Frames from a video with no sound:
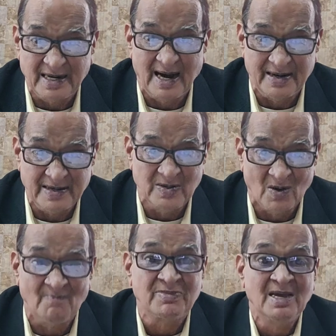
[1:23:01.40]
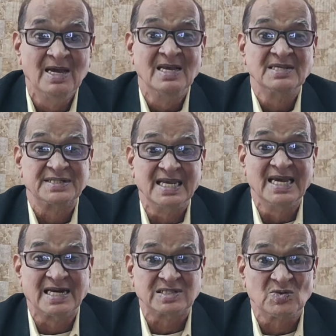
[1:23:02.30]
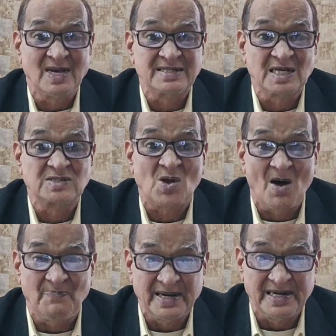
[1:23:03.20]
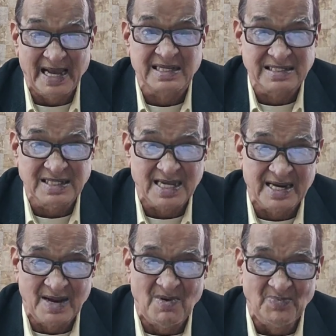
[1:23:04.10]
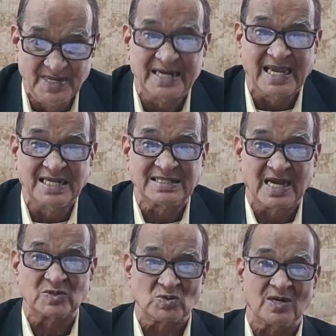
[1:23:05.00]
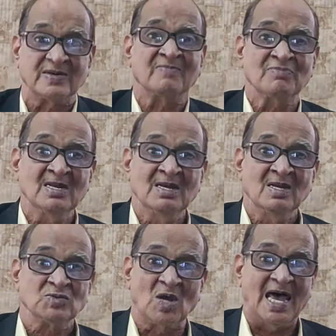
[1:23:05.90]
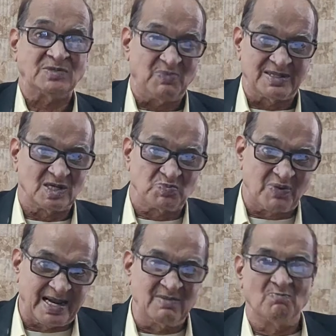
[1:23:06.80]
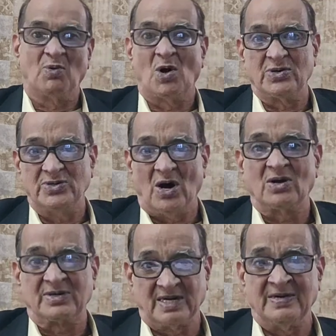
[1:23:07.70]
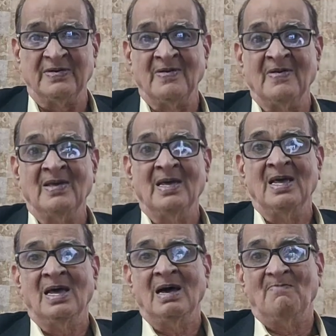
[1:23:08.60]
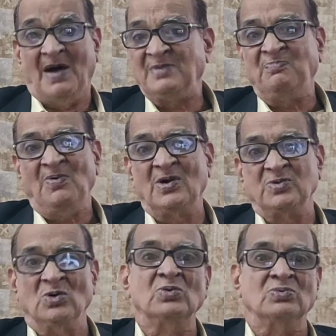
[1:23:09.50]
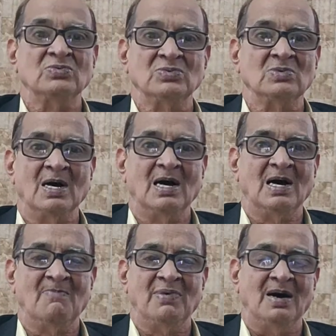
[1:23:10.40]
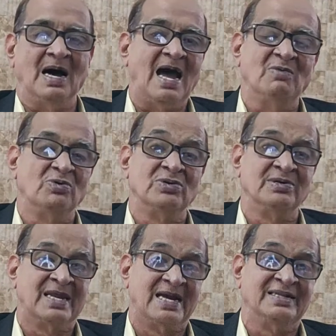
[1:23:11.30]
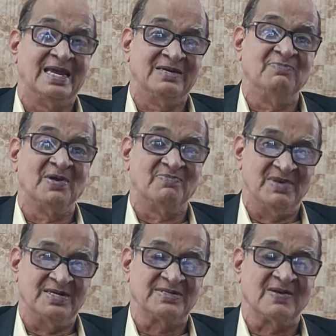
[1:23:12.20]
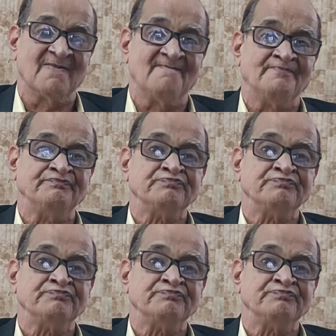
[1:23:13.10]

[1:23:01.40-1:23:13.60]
at it and you know, Seager versus Copydex is the name of the case actually. So as per the springboard doctrine, but for you, uh, I wouldn't get the information.